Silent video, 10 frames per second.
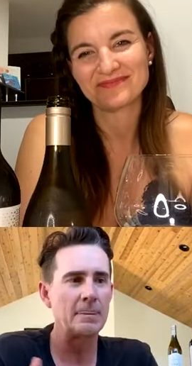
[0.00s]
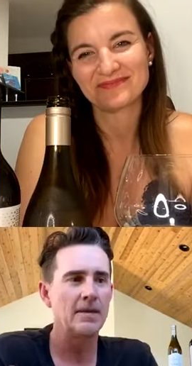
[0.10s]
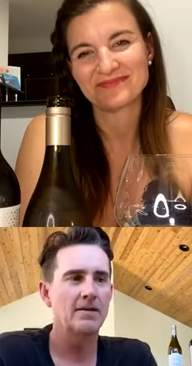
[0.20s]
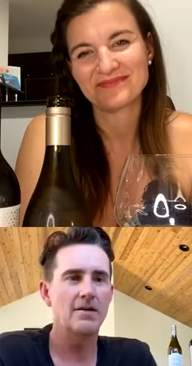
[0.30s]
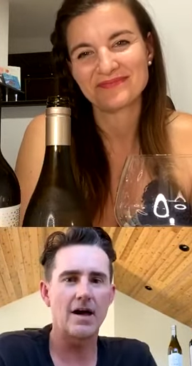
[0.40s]

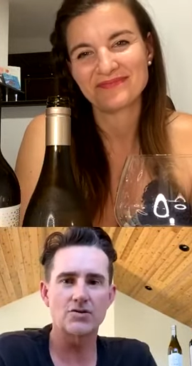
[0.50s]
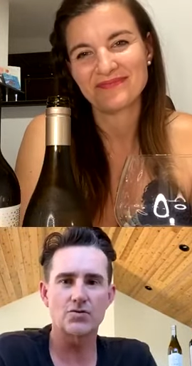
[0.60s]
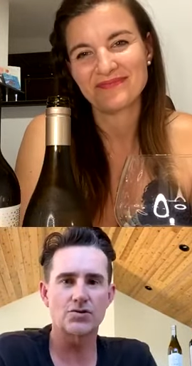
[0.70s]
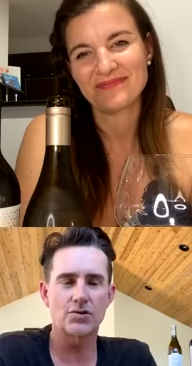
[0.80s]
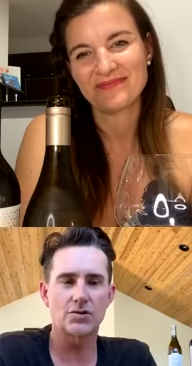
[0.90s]

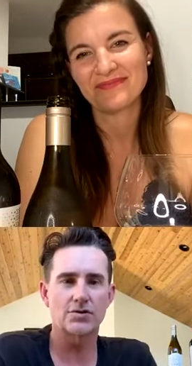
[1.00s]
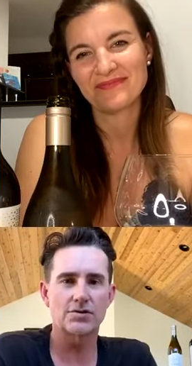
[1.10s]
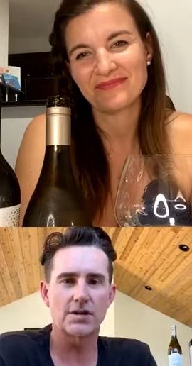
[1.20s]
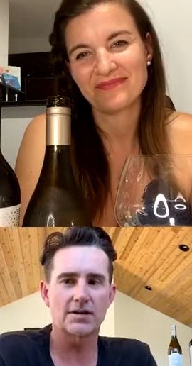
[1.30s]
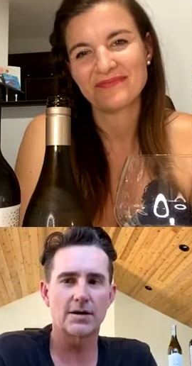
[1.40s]
Speaker 1: natural sugars
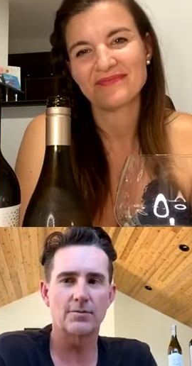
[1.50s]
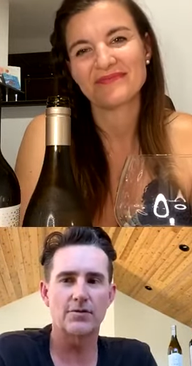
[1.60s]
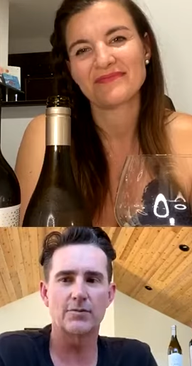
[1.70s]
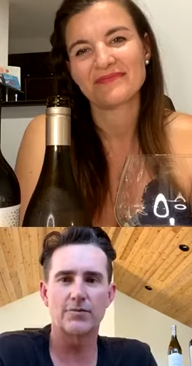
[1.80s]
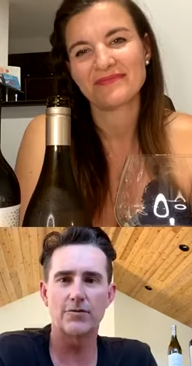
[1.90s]
that come
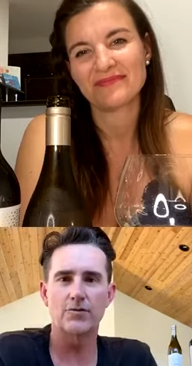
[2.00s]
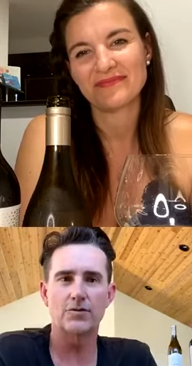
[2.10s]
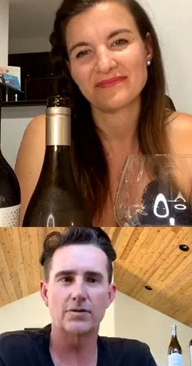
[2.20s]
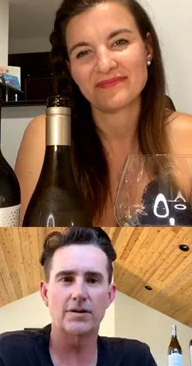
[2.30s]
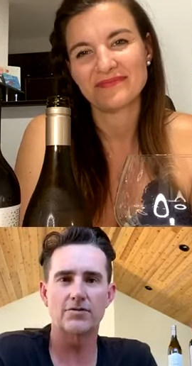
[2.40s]
from
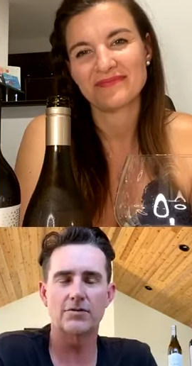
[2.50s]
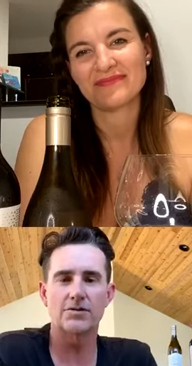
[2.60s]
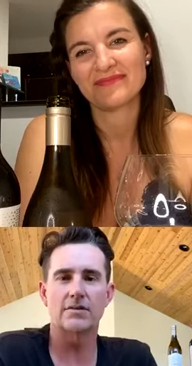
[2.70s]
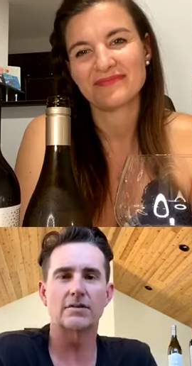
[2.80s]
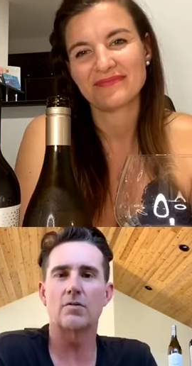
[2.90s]
fruit, there, there's
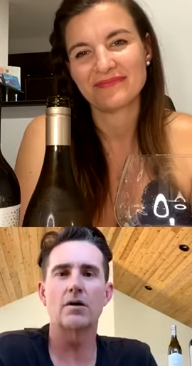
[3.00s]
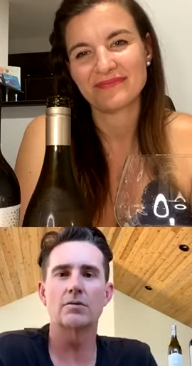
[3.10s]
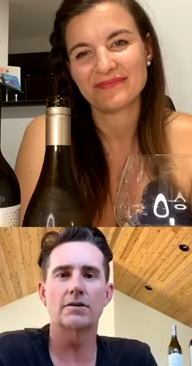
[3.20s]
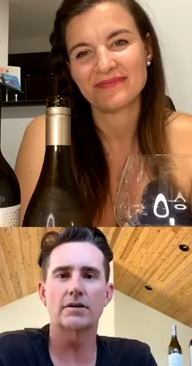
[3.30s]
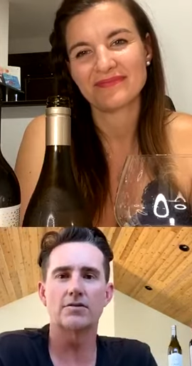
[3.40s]
nothing wrong
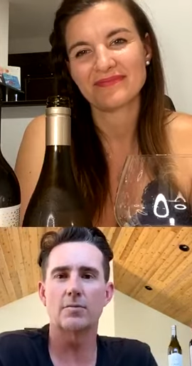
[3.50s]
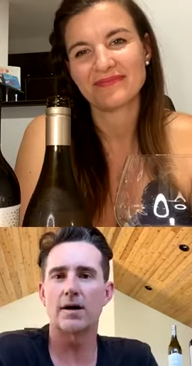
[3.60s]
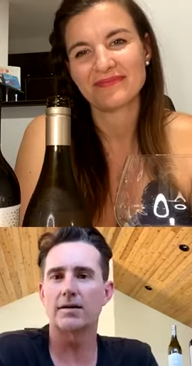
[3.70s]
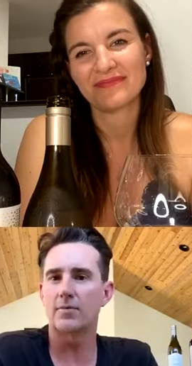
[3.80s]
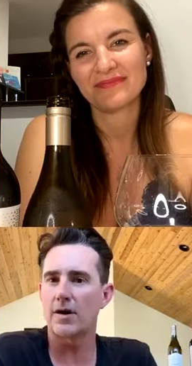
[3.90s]
with it. and Your
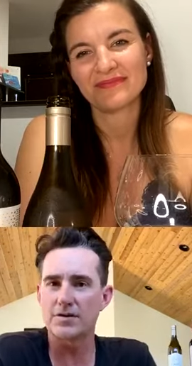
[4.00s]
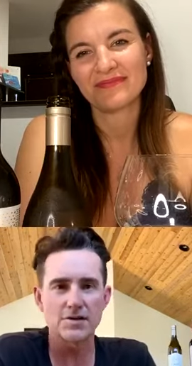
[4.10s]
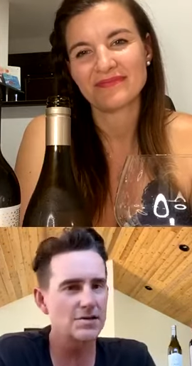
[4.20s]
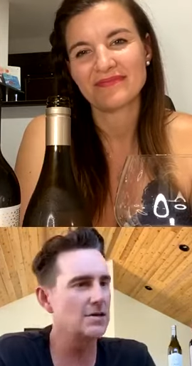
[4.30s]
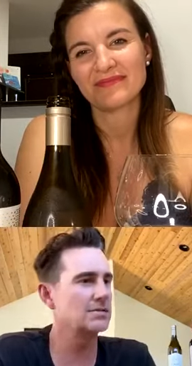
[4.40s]
body
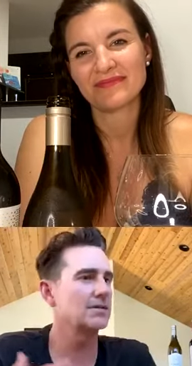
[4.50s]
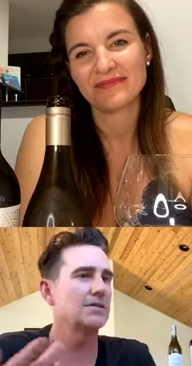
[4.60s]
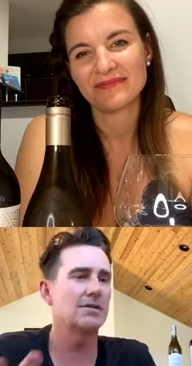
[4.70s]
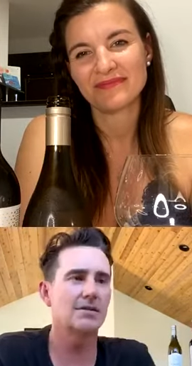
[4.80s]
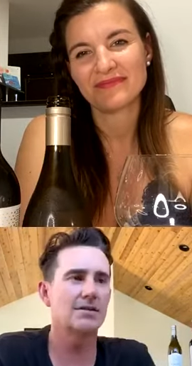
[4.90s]
processes
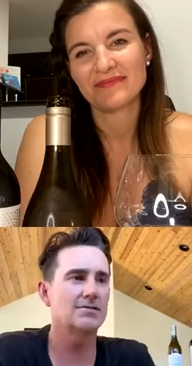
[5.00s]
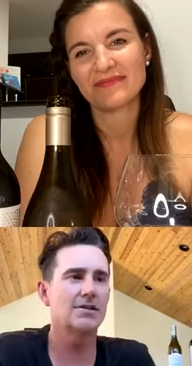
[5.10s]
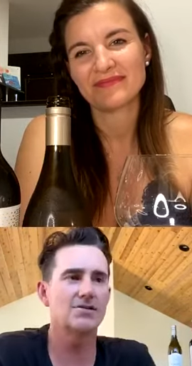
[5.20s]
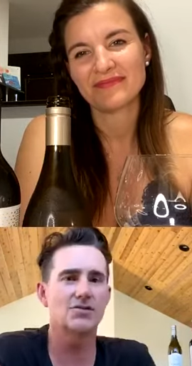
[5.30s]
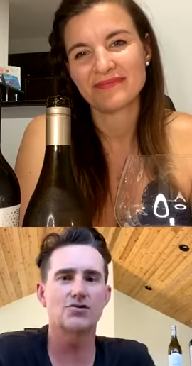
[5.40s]
it, and there's
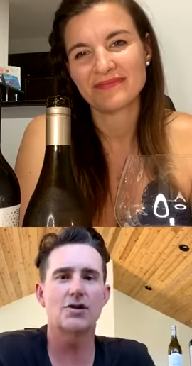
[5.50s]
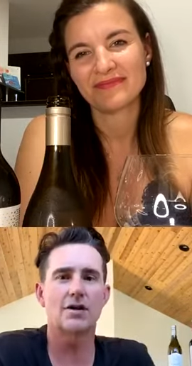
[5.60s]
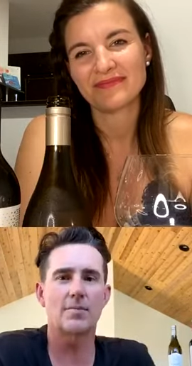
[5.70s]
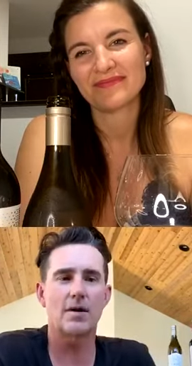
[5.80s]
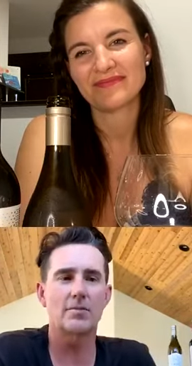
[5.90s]
there's not
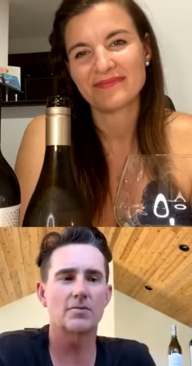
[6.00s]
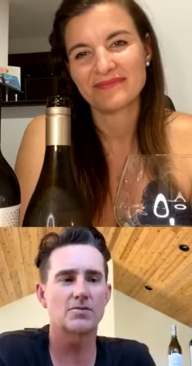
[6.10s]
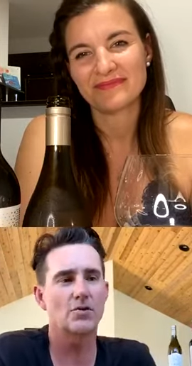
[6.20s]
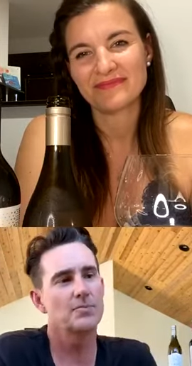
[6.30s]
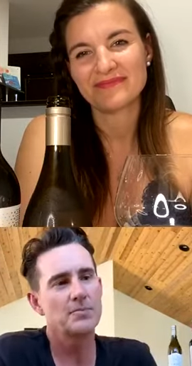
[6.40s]
a problem. So